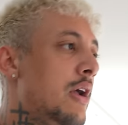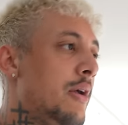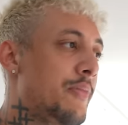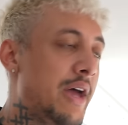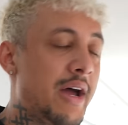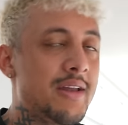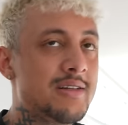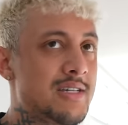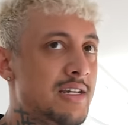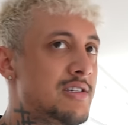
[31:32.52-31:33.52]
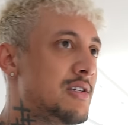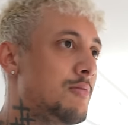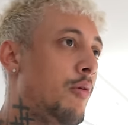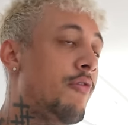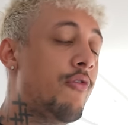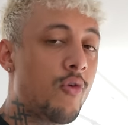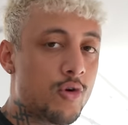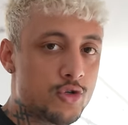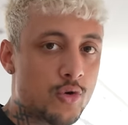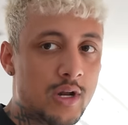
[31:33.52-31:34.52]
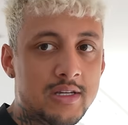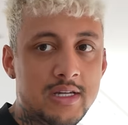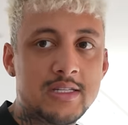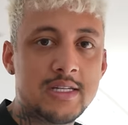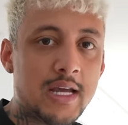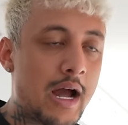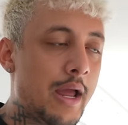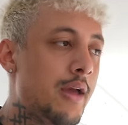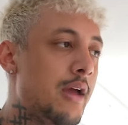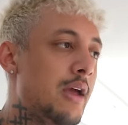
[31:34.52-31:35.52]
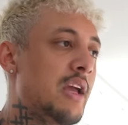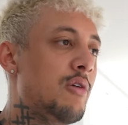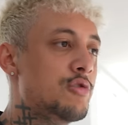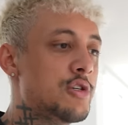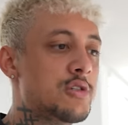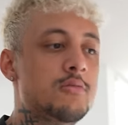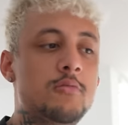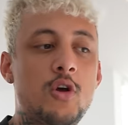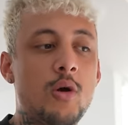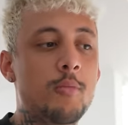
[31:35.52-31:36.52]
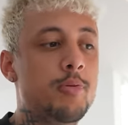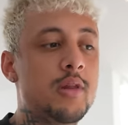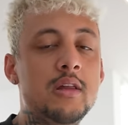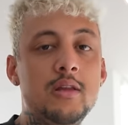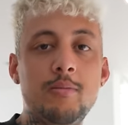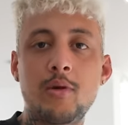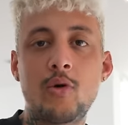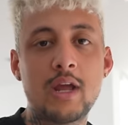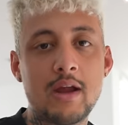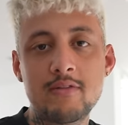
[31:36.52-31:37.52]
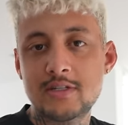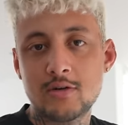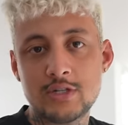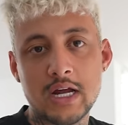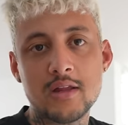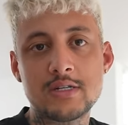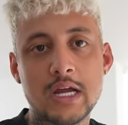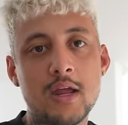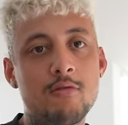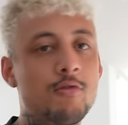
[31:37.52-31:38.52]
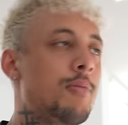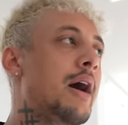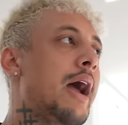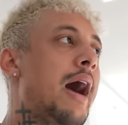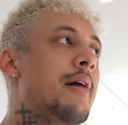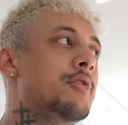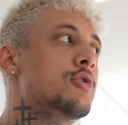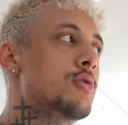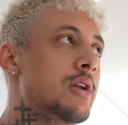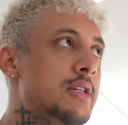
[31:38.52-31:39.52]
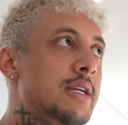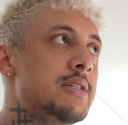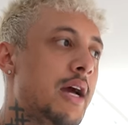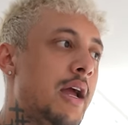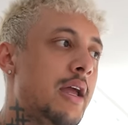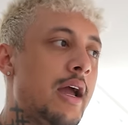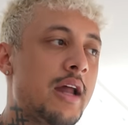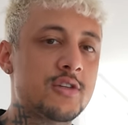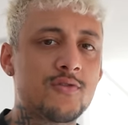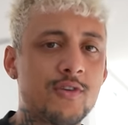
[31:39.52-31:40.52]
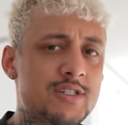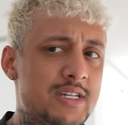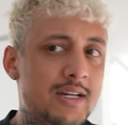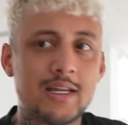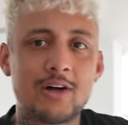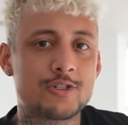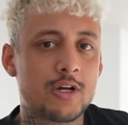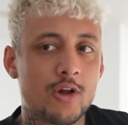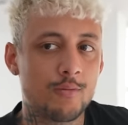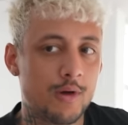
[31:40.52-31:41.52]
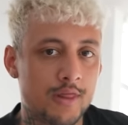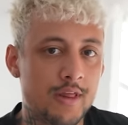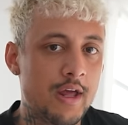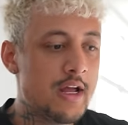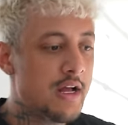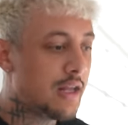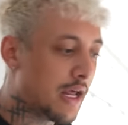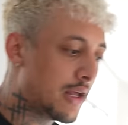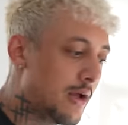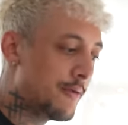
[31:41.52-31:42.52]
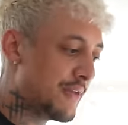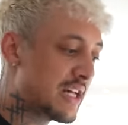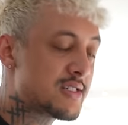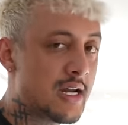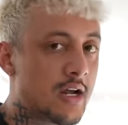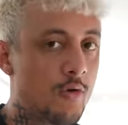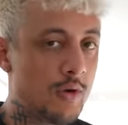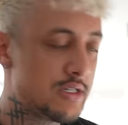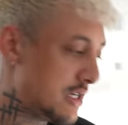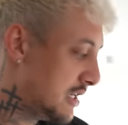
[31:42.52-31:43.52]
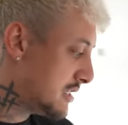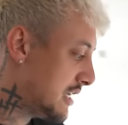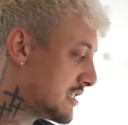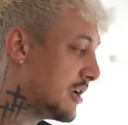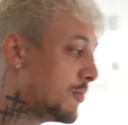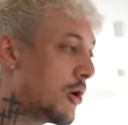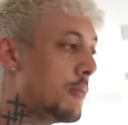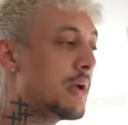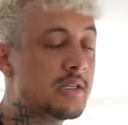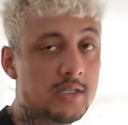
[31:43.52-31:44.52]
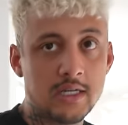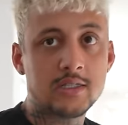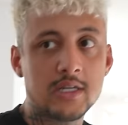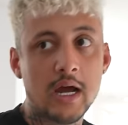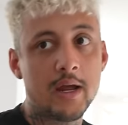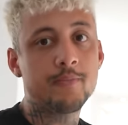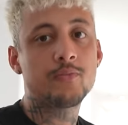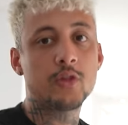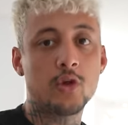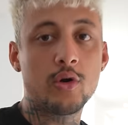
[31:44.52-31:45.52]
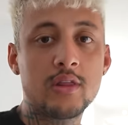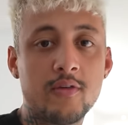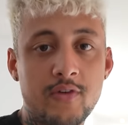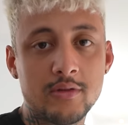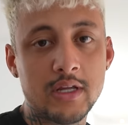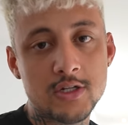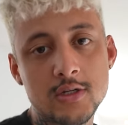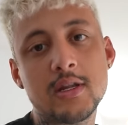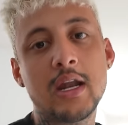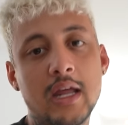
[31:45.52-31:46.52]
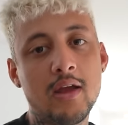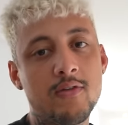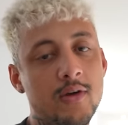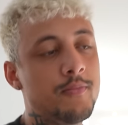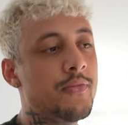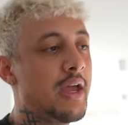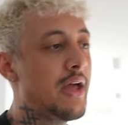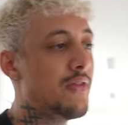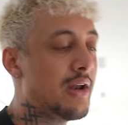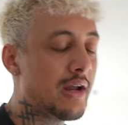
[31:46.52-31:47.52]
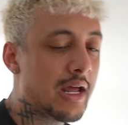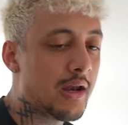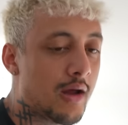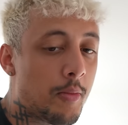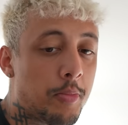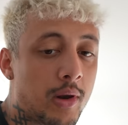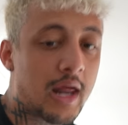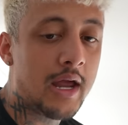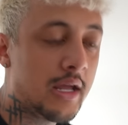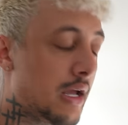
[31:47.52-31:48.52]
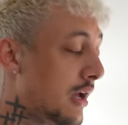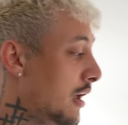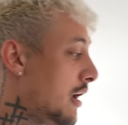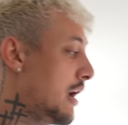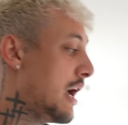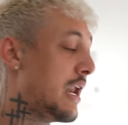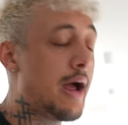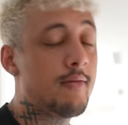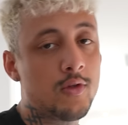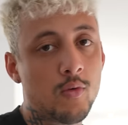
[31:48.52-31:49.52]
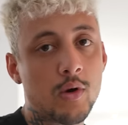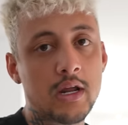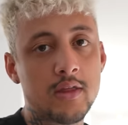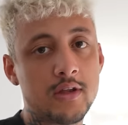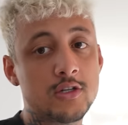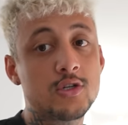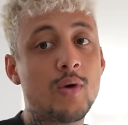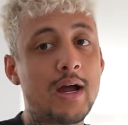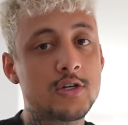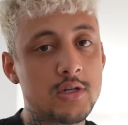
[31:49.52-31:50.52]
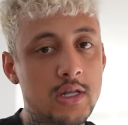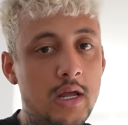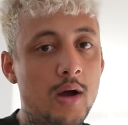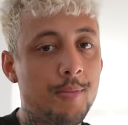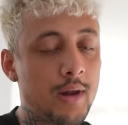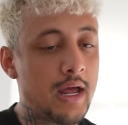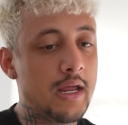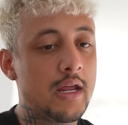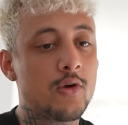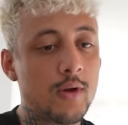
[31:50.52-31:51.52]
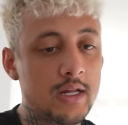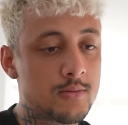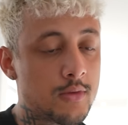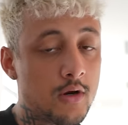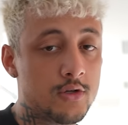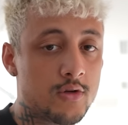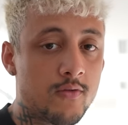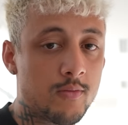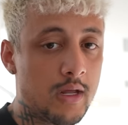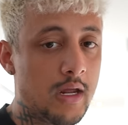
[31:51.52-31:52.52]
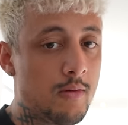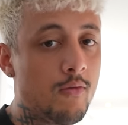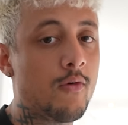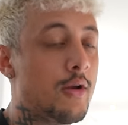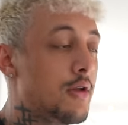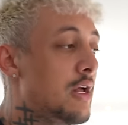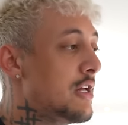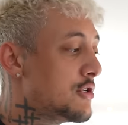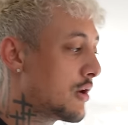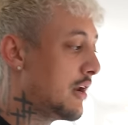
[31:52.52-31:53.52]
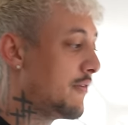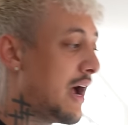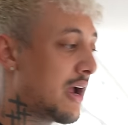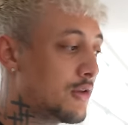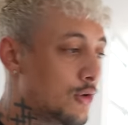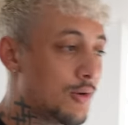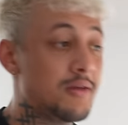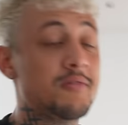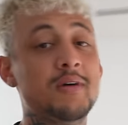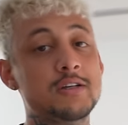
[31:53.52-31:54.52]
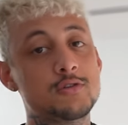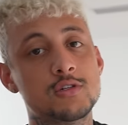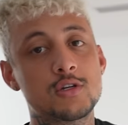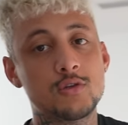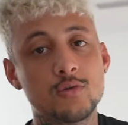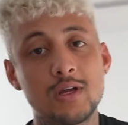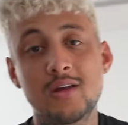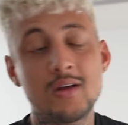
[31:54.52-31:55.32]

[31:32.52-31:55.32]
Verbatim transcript: that since before joining DTI, he was just completely blowing every single challenge that he would buy. After joining DTI, he had his first $10,000 month. Like, that's not coincidence. That's him coming into DTI, learning the foundation that I gave him, and then again, applying it and having the work ethic to actually apply it and create something on his own from it and move on. So again, if I could do it, my students could do it,